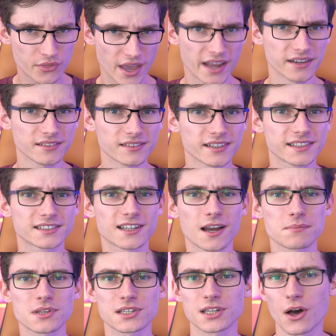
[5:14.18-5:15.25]
Then it's
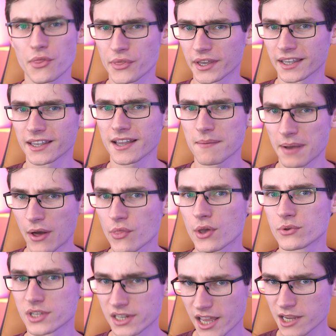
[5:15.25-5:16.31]
time to start thinking about
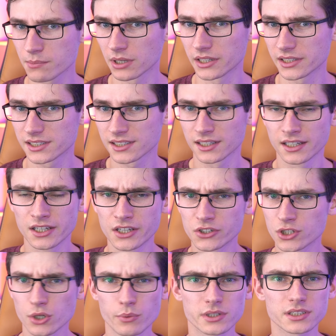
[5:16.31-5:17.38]
those enablers,
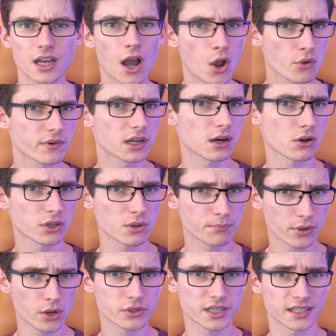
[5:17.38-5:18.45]
do you want to overclock your
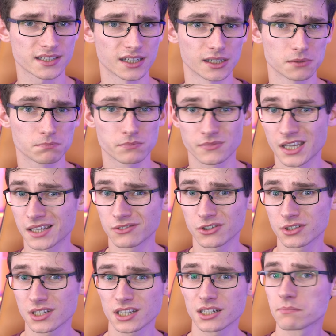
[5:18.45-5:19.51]
processor? Then
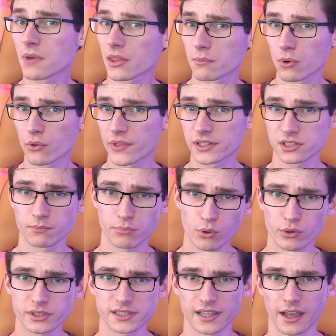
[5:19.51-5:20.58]
you'd need a motherboard that
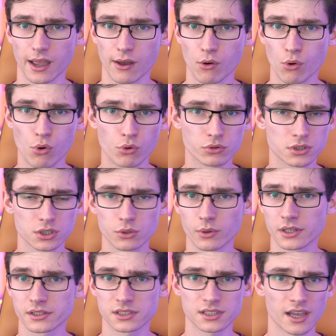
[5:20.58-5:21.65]
supports that. Or do you
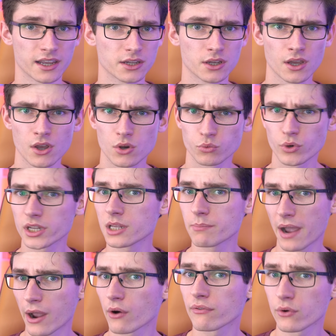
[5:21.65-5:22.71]
want a really
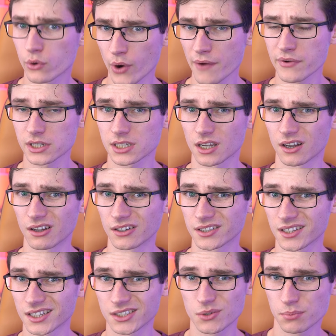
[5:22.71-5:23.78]
powerful graphics card?
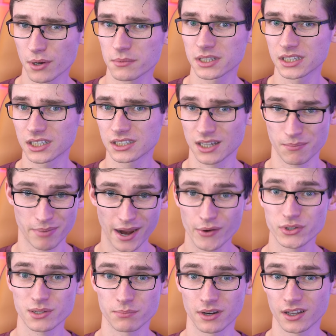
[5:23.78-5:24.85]
Then you'll probably need a
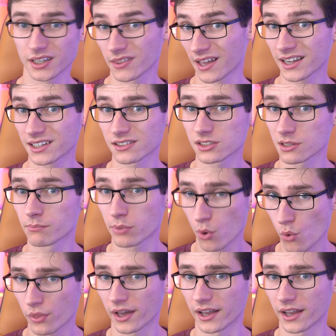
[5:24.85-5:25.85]
power supply that can support